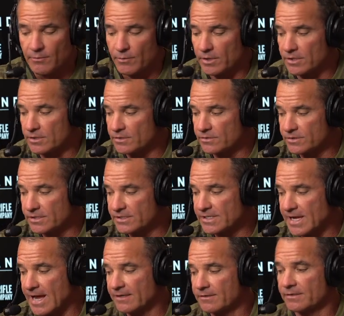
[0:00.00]
And we're going to use
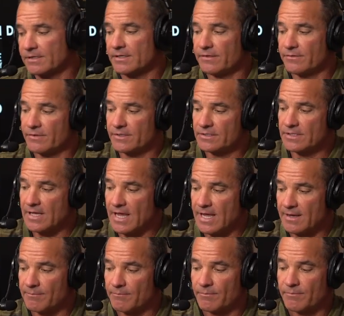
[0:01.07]
exactly the
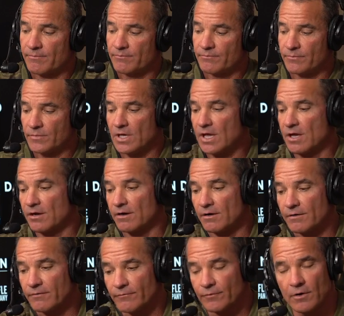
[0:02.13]
same
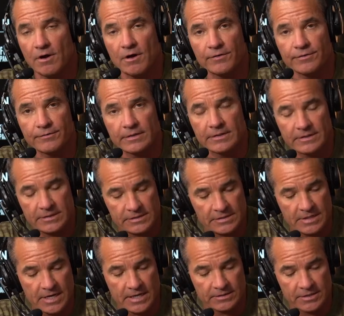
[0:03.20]
gear for all three of
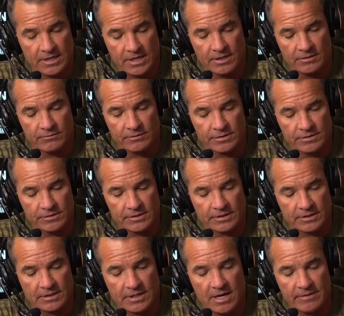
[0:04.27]
these knots. We're
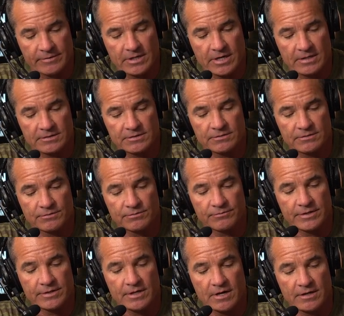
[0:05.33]
using a Gamakatsu
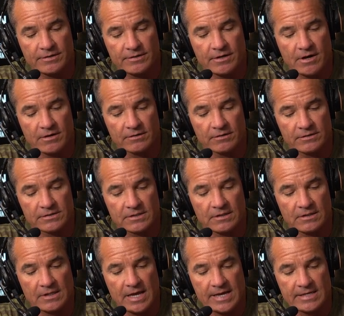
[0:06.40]
3-aught
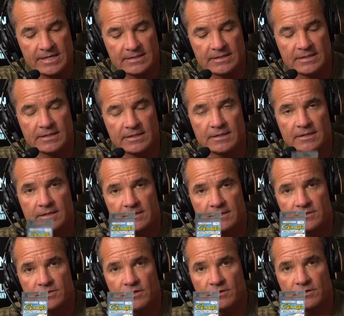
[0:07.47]
Nautilus Light
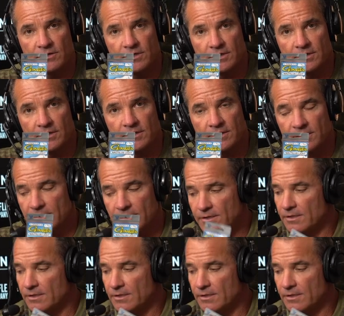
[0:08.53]
circle hook.